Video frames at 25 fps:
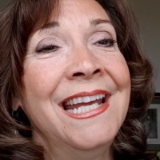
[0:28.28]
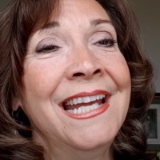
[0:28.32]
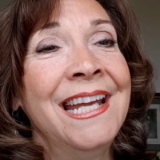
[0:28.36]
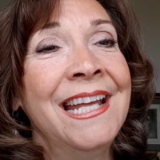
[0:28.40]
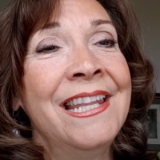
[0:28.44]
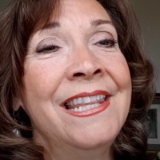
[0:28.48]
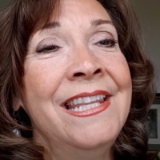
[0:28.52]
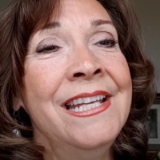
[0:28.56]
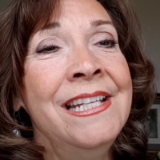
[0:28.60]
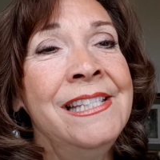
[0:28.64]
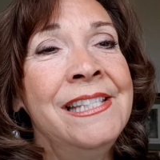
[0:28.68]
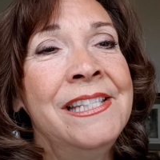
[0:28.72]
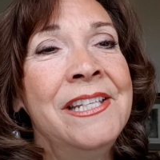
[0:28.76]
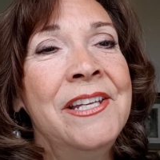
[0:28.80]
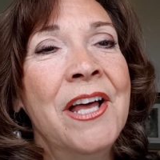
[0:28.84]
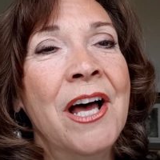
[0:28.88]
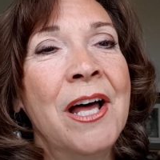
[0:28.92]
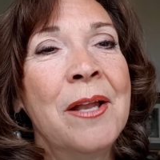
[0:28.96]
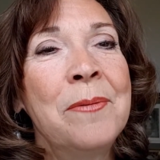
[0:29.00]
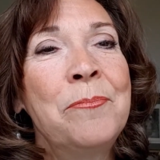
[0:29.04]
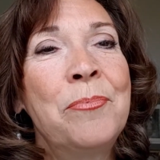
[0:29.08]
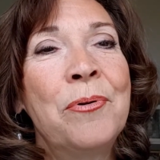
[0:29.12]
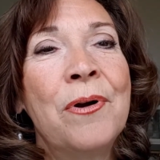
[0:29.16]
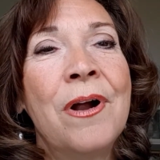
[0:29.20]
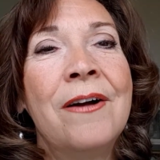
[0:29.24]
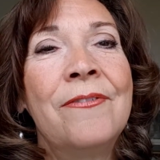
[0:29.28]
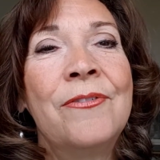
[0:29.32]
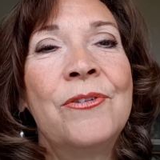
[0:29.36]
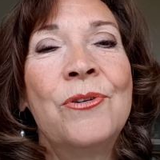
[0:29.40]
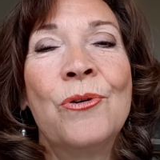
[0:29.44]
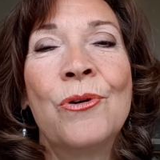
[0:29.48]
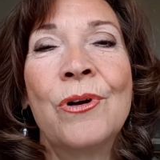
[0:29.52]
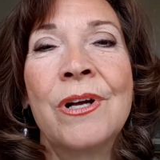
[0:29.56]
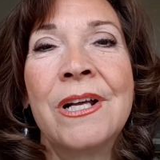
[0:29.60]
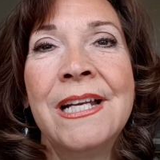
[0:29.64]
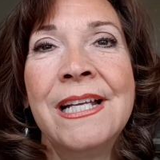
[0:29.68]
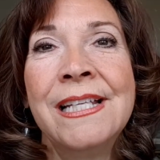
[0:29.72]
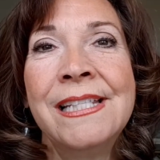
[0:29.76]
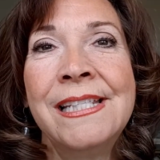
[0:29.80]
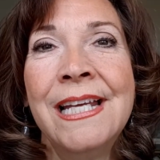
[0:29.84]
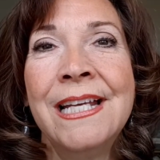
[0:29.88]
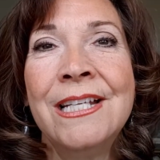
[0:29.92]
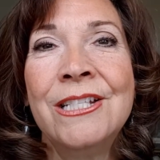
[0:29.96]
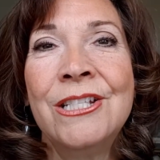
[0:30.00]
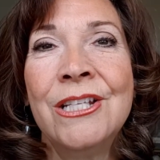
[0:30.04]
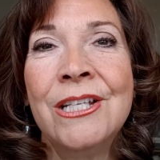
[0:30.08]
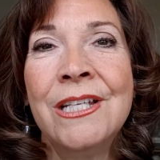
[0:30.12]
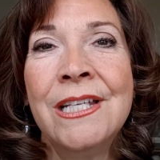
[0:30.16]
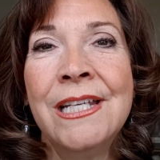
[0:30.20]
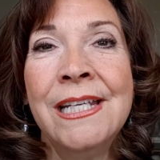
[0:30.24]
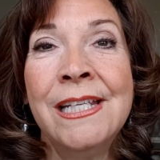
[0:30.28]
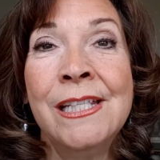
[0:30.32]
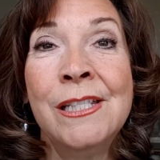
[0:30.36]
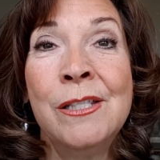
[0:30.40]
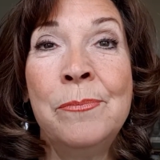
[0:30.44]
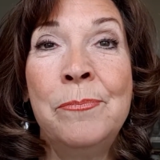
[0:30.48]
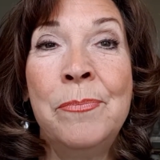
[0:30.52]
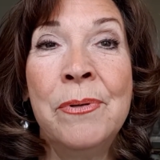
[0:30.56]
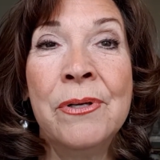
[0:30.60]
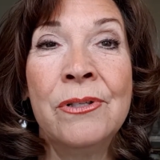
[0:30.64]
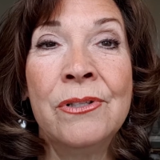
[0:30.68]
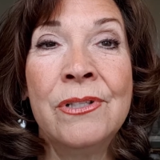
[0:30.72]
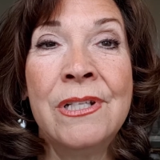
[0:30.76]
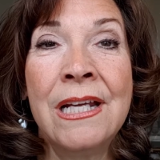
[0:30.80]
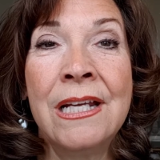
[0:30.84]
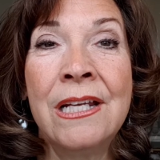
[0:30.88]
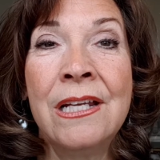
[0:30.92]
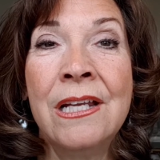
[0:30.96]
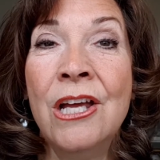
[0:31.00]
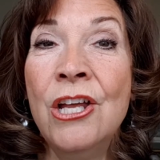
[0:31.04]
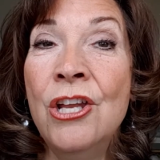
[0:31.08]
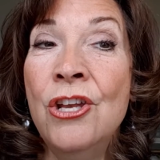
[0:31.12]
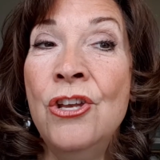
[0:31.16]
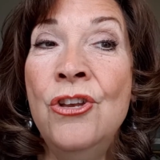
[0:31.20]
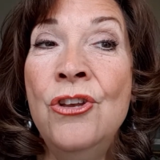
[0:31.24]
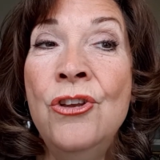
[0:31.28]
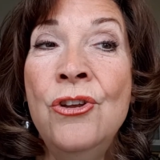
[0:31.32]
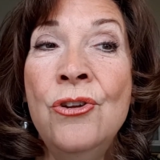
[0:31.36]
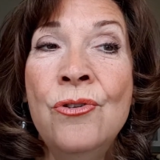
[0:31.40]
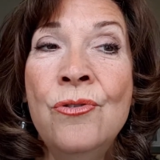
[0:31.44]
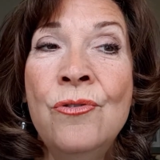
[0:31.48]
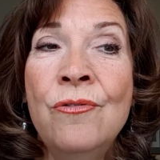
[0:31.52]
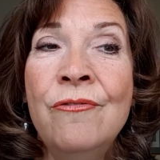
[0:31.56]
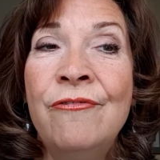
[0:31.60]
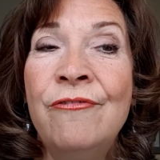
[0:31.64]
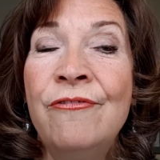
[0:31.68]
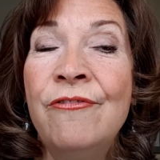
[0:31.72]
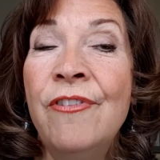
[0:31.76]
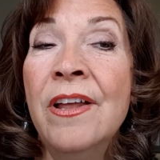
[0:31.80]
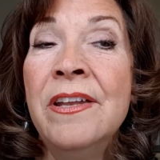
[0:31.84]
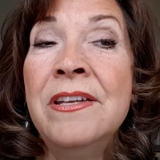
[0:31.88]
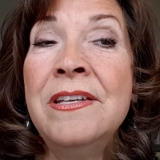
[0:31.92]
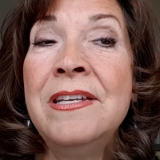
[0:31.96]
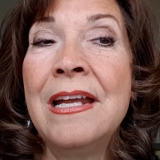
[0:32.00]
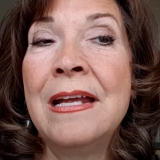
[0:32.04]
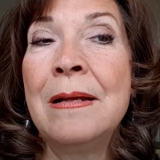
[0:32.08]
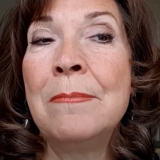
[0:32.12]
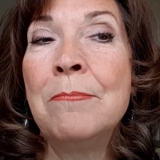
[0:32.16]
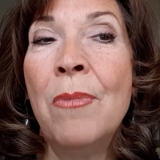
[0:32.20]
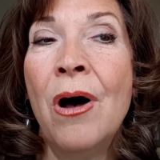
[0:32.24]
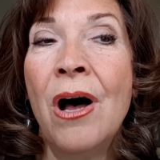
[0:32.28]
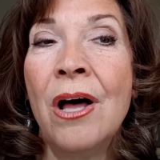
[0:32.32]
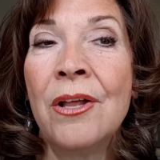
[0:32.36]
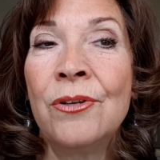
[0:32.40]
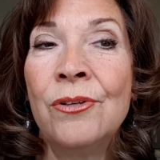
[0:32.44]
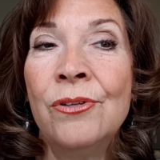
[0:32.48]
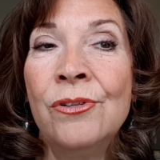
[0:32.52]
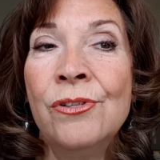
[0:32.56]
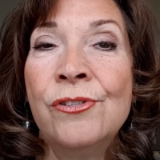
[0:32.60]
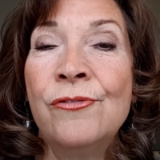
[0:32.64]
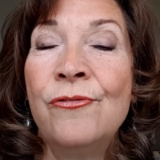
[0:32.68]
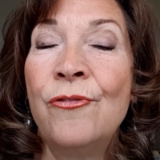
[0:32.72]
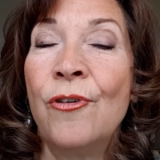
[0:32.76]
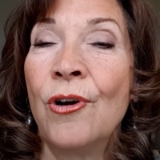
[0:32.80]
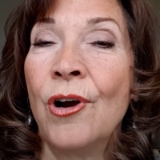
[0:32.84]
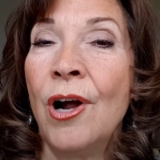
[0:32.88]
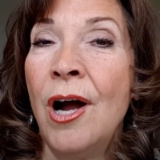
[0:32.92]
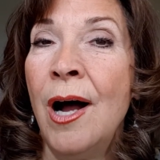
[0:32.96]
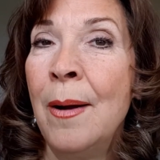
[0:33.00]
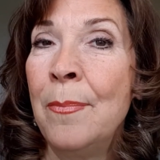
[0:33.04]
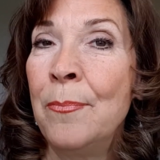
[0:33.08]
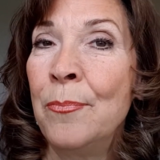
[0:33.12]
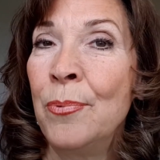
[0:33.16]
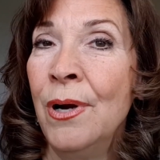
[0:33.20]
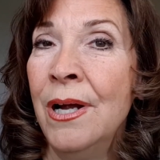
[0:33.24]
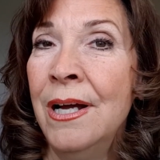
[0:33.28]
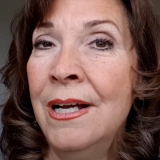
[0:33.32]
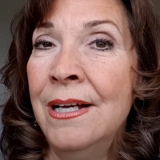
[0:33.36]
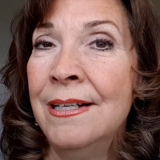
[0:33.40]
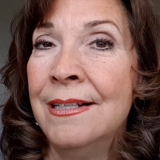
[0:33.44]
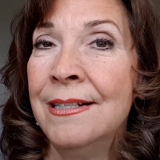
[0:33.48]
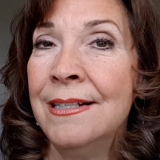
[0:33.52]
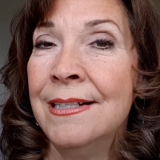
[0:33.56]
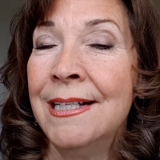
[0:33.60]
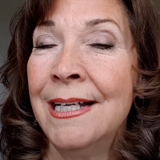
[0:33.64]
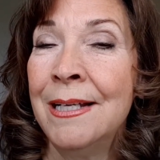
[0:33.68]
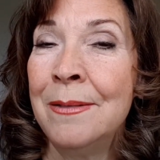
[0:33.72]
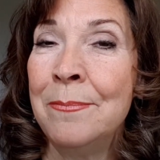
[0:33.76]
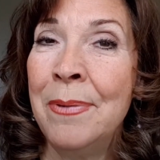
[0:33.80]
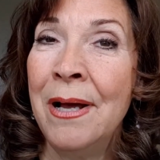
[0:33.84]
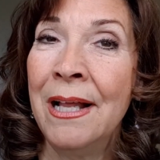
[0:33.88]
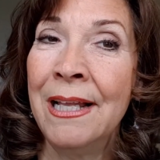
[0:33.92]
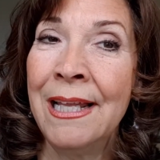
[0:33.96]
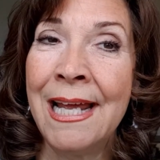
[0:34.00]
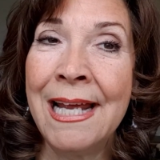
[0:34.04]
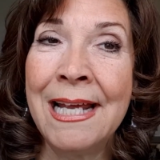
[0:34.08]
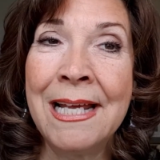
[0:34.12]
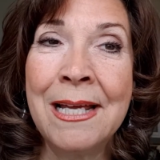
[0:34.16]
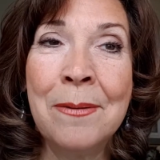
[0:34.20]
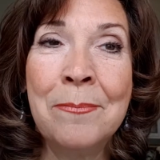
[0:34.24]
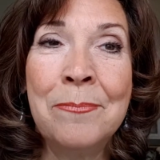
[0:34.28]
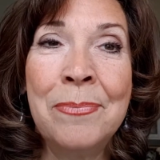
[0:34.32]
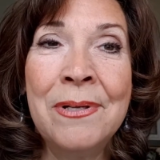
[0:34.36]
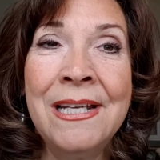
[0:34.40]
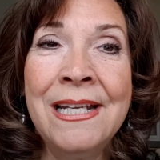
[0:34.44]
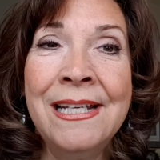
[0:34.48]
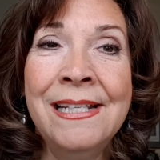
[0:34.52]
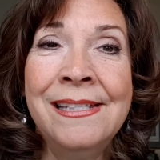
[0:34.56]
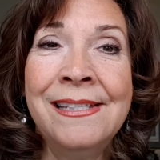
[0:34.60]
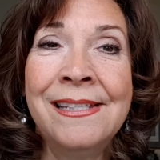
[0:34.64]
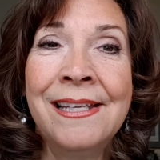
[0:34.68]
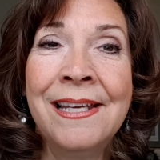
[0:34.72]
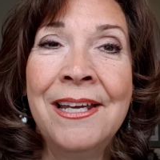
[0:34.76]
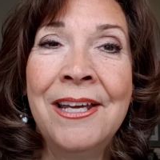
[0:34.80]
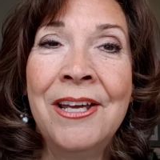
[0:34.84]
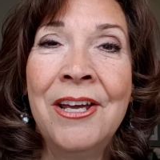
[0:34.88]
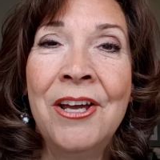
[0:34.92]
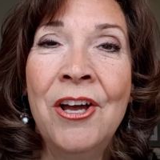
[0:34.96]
This nonprofit organization is building new funding models for opera and ballet companies,